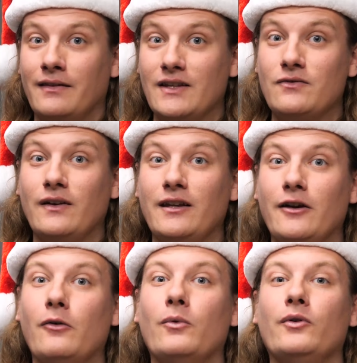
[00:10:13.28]
this
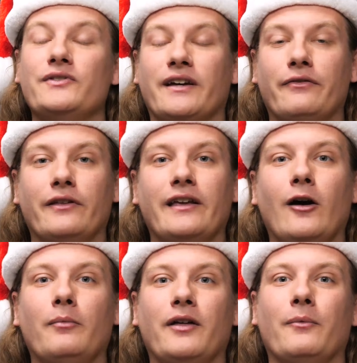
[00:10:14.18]
video will definitely
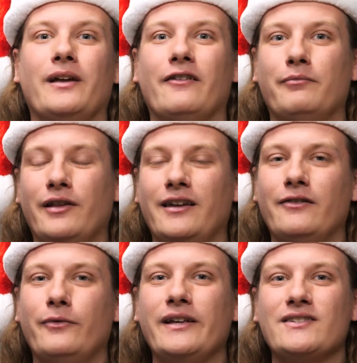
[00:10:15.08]
help them. We have plenty
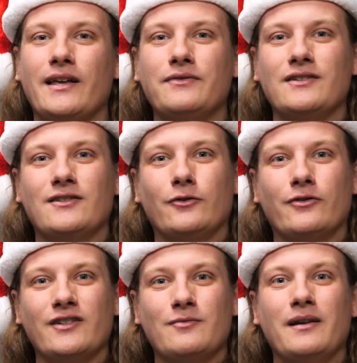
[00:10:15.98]
of weeks left until
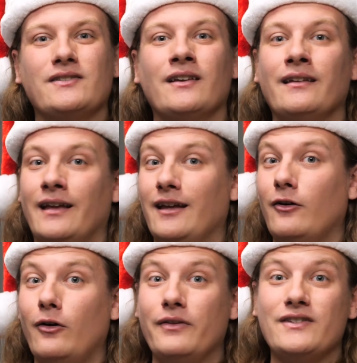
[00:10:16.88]
Christmas and
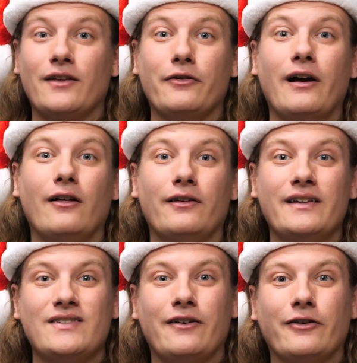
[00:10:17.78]
all these other
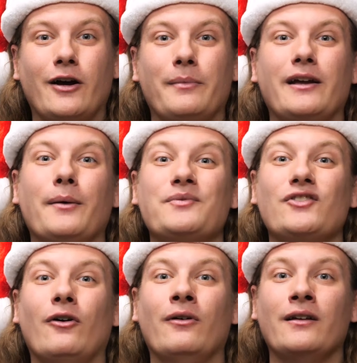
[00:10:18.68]
holidays that are coming up,
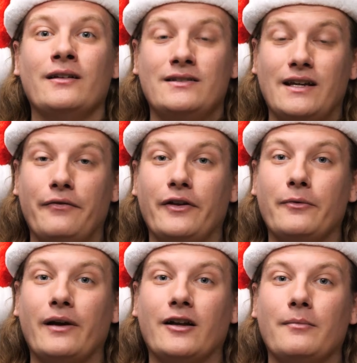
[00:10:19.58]
so definitely
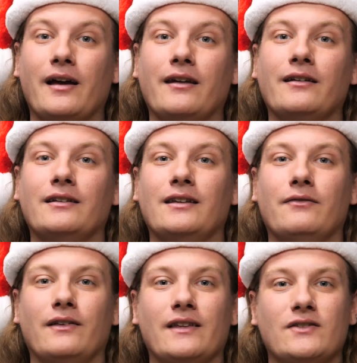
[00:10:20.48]
recommend
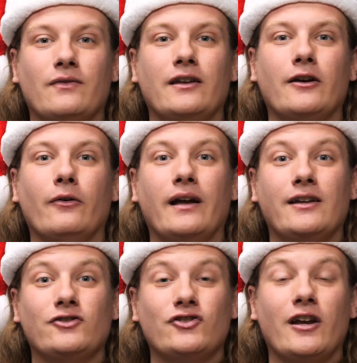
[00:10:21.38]
giving this video
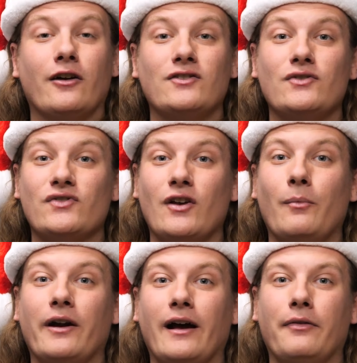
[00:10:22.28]
a share to
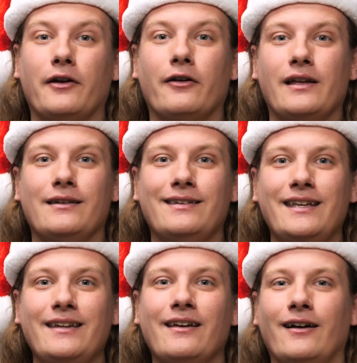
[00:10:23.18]
someone out there in
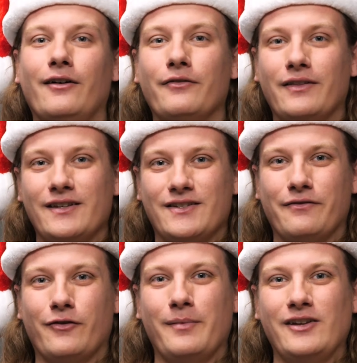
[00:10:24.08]
need of this
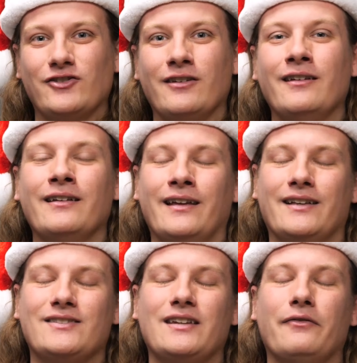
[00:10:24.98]
information.
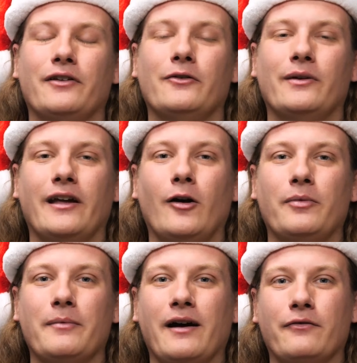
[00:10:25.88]
It's definitely going to help
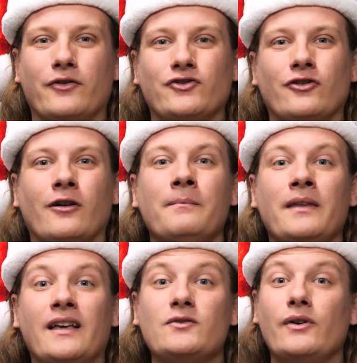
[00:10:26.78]
them out for sure.
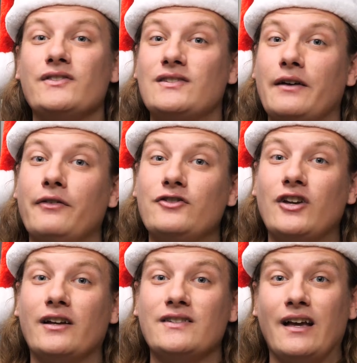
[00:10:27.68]
As well as definitely
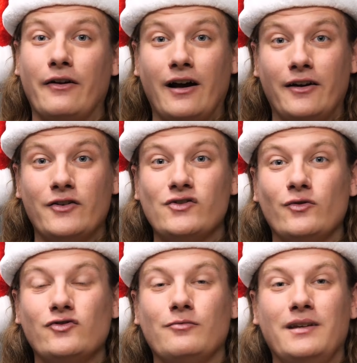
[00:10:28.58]
check us out on our
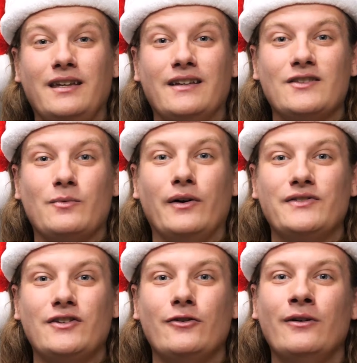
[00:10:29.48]
social media as well
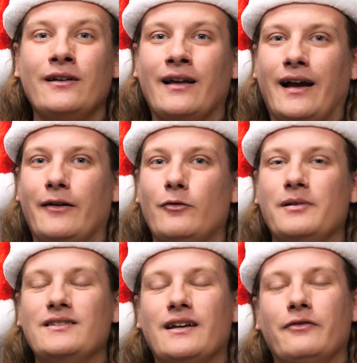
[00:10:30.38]
too. I will
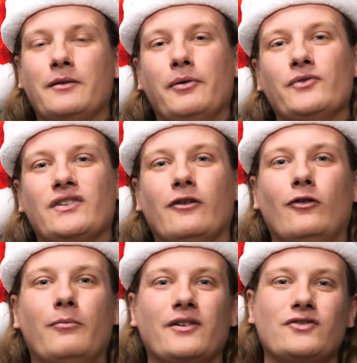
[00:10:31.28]
be definitely posting a
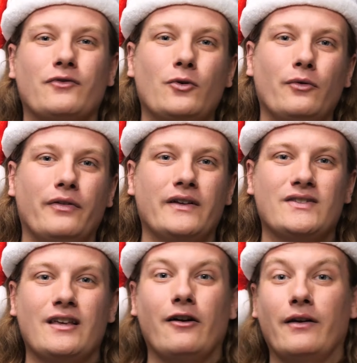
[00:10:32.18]
whole bunch of cool
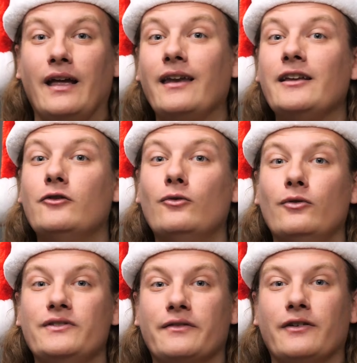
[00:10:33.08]
things there, and any
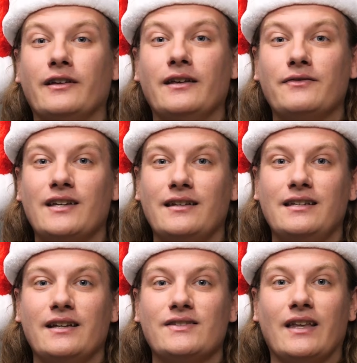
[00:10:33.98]
cool different gift
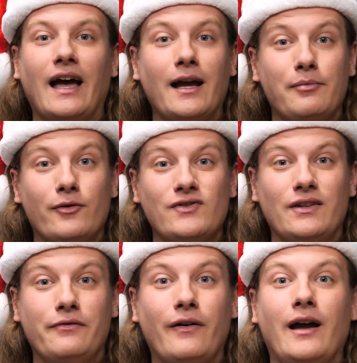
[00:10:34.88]
ideas that I
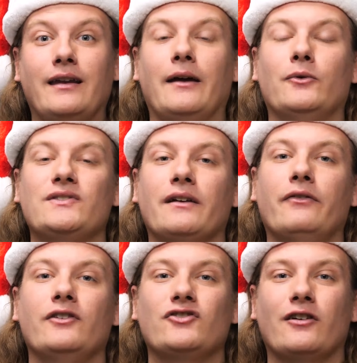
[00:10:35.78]
personally find, I will
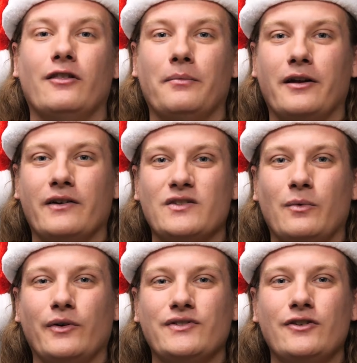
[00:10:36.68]
definitely share them there as
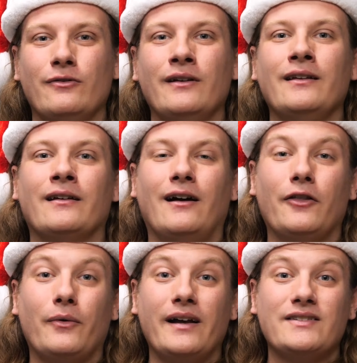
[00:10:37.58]
well too.
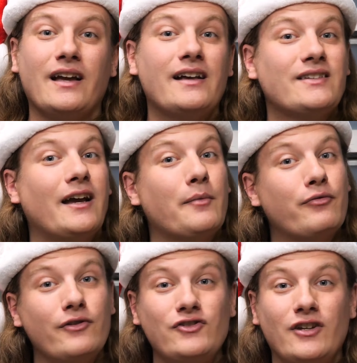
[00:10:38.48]
Otherwise, guys, I
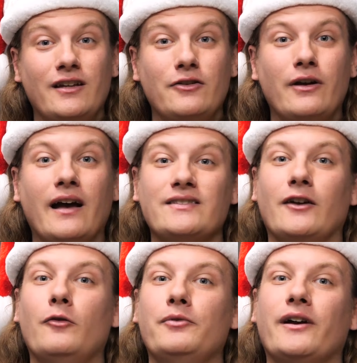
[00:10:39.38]
appreciate you guys. I
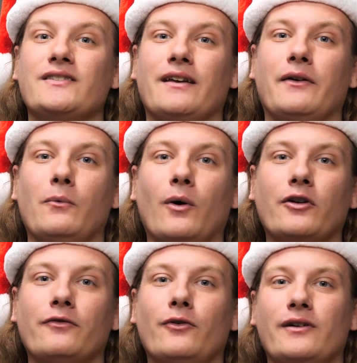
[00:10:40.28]
hope you guys have a
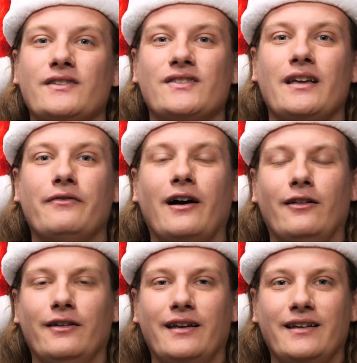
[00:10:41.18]
wonderful and safe
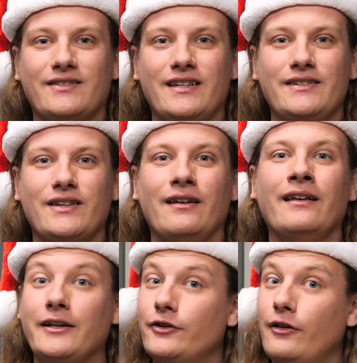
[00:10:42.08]
holiday season,
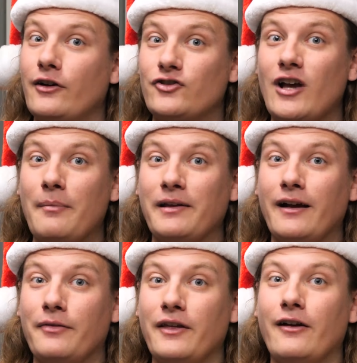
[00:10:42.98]
and good luck shopping
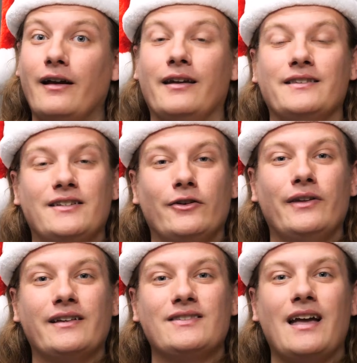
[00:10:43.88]
out there. And until
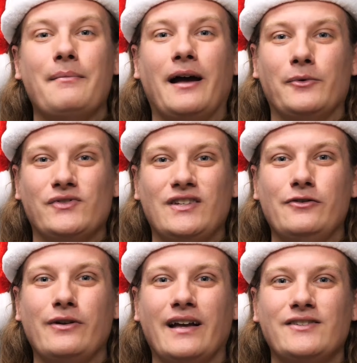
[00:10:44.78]
next time, I will see
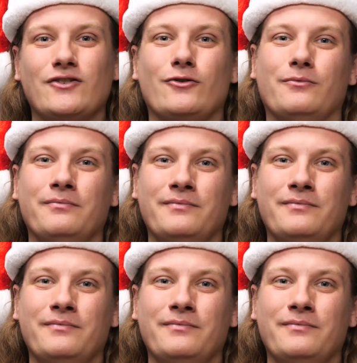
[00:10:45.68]
you guys soon.